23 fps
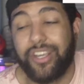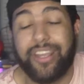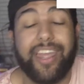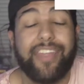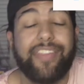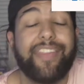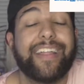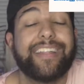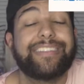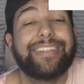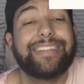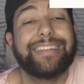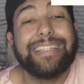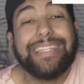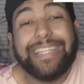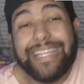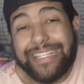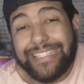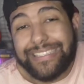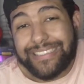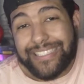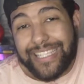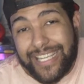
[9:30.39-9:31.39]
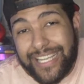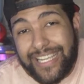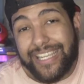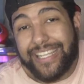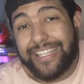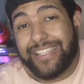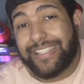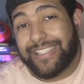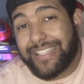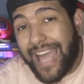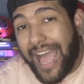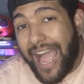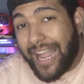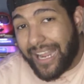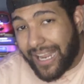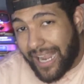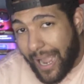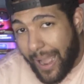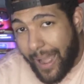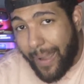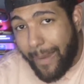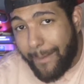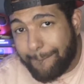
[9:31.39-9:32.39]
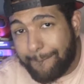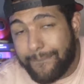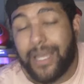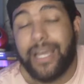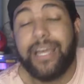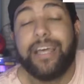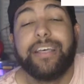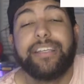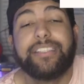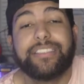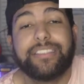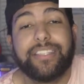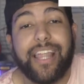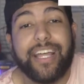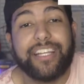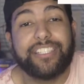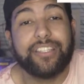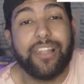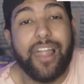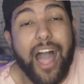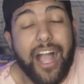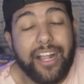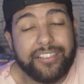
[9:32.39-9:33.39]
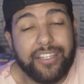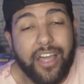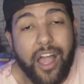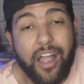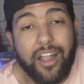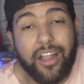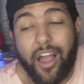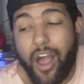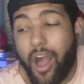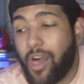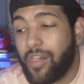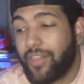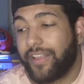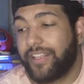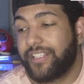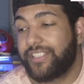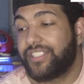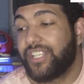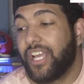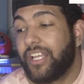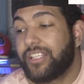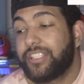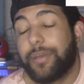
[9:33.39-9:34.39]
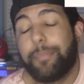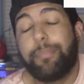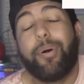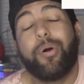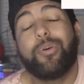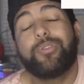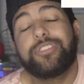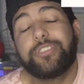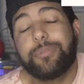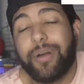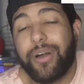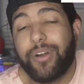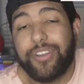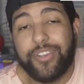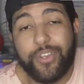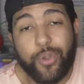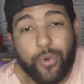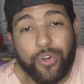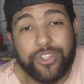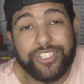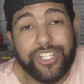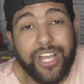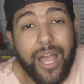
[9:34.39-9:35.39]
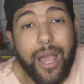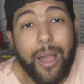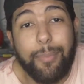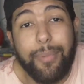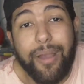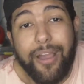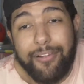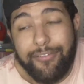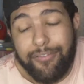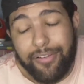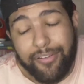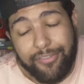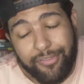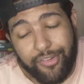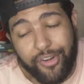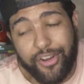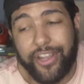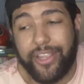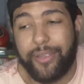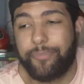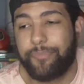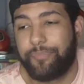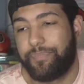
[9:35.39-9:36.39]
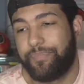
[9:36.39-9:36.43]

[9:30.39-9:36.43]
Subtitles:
Again, that's linkedin.com/lockedoncollege to post about your job for free.